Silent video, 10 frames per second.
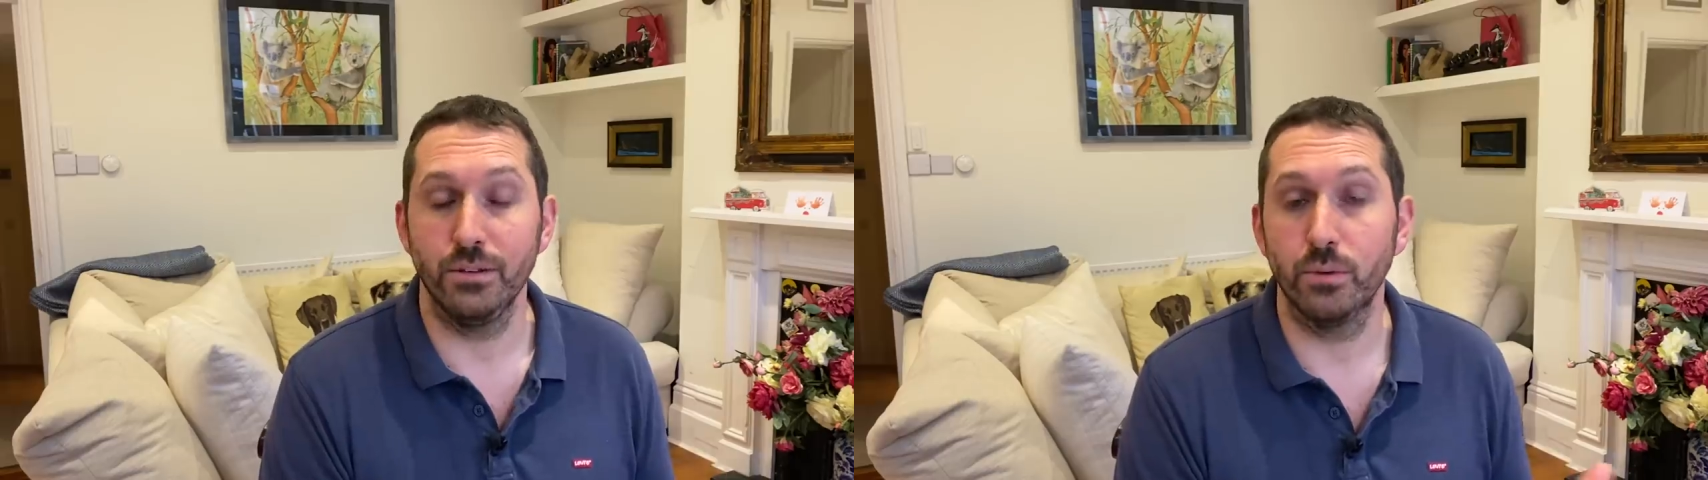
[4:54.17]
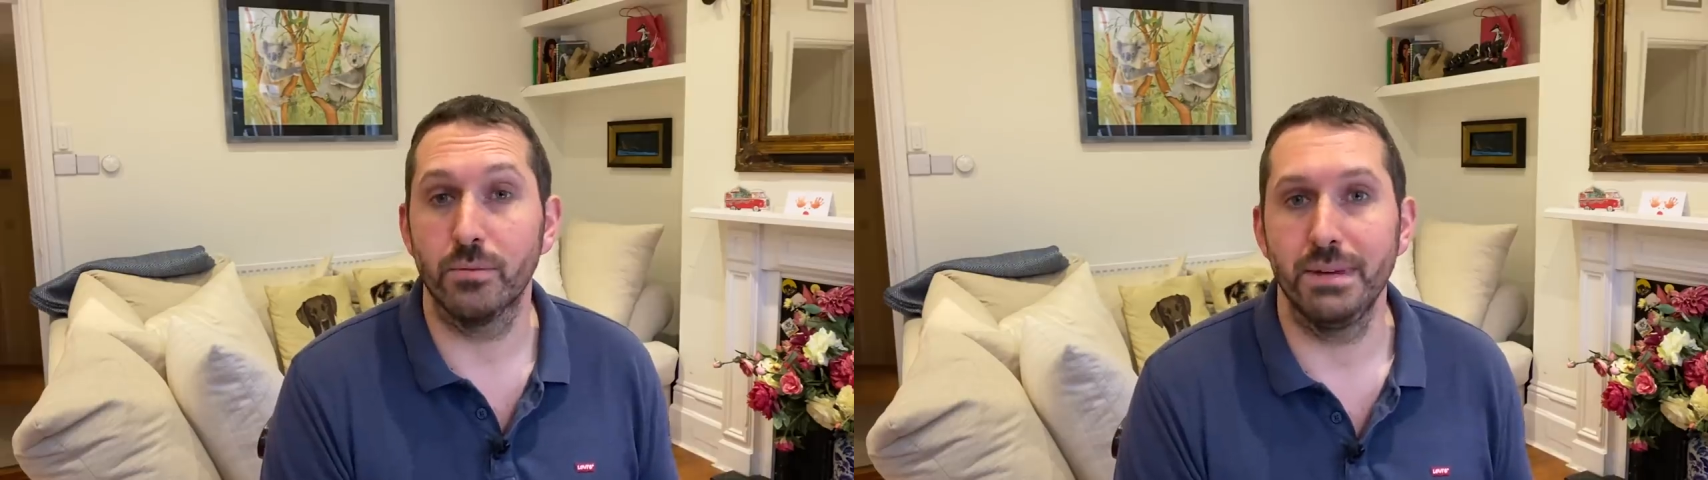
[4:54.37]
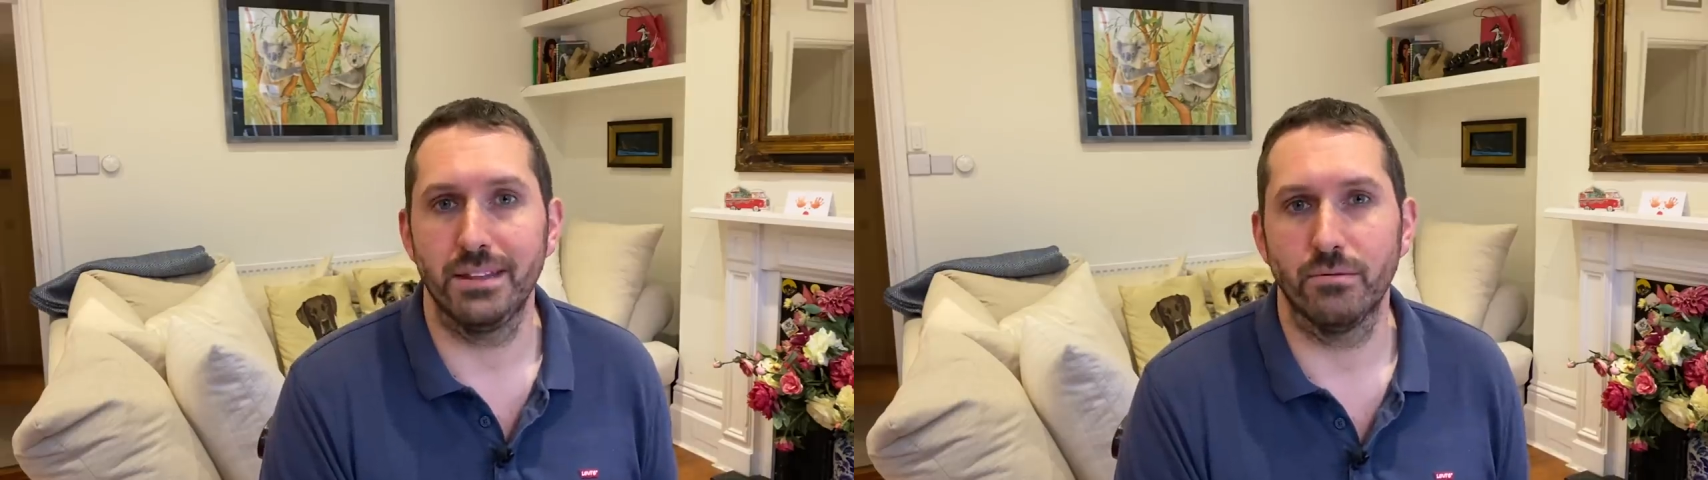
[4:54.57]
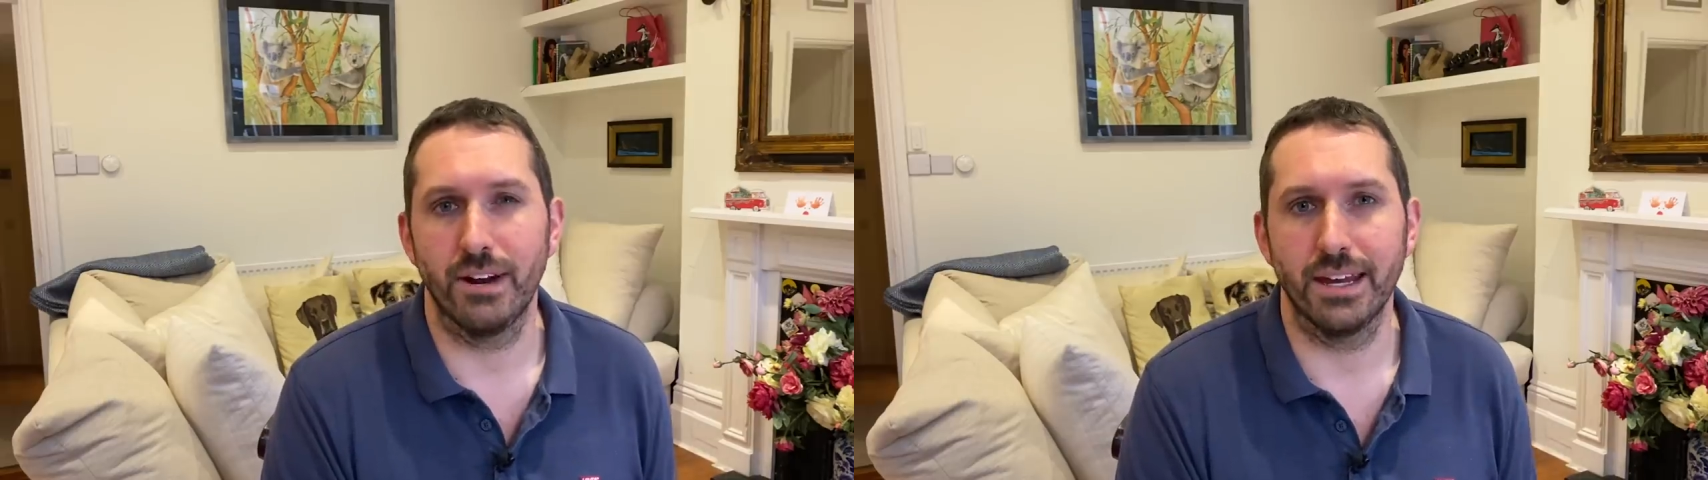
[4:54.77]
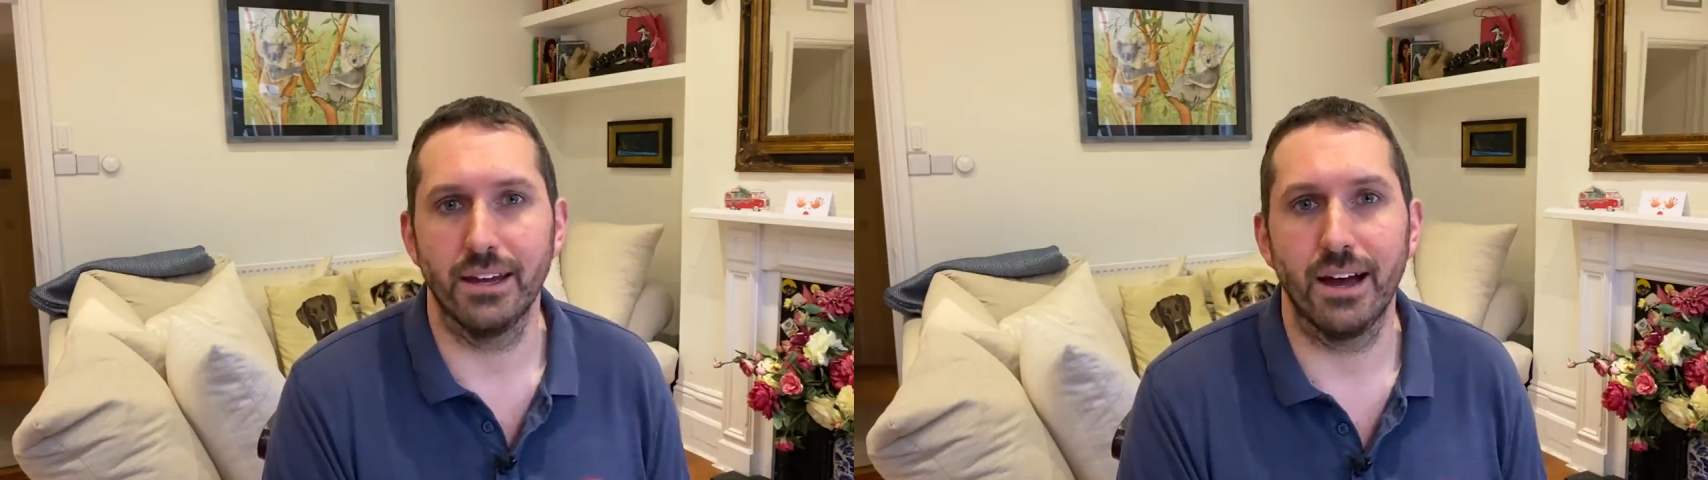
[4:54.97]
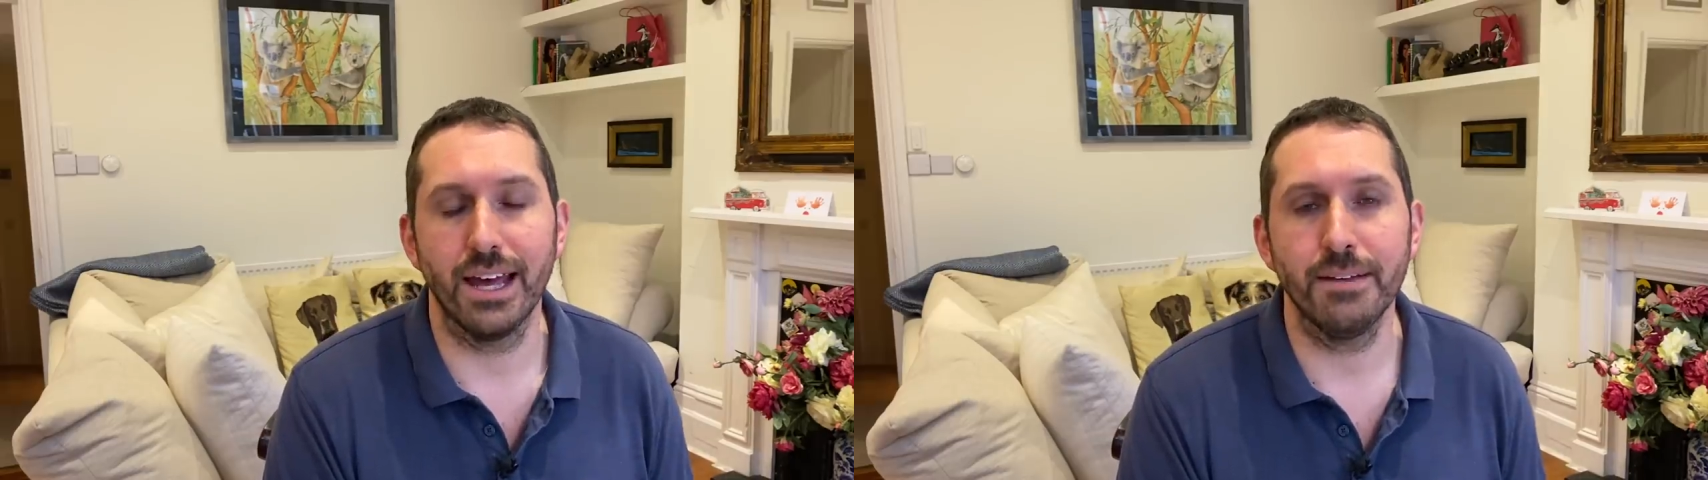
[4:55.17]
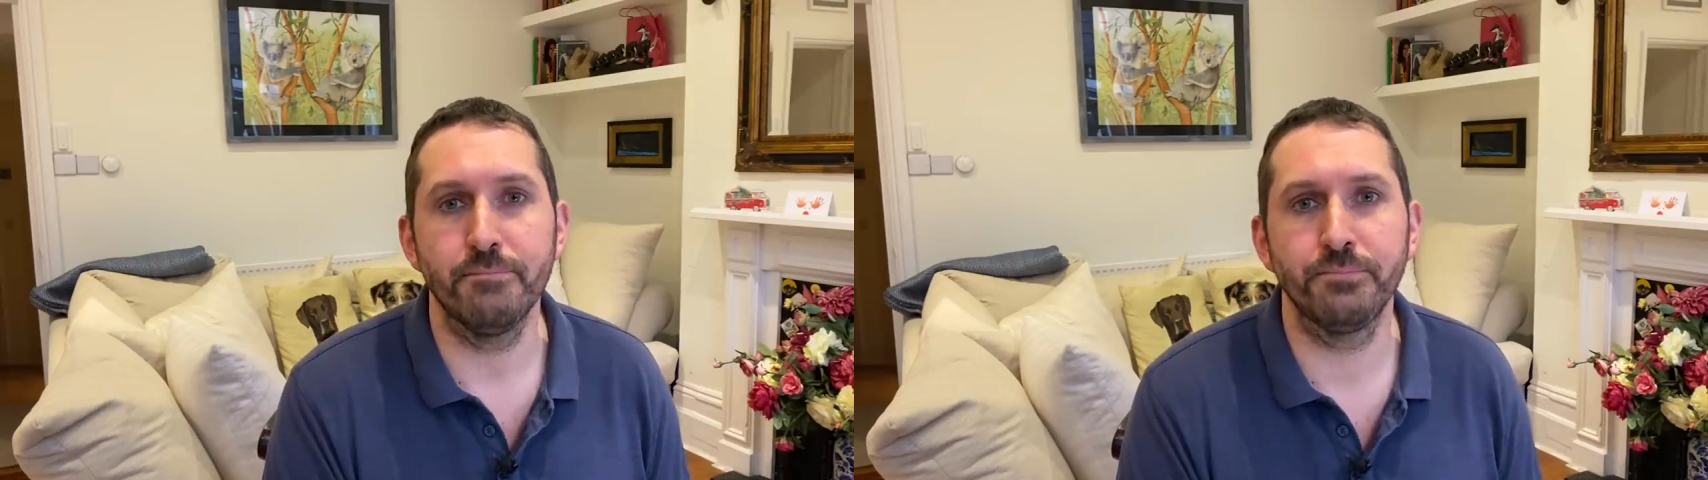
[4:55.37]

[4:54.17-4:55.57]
you want to meet the right guy,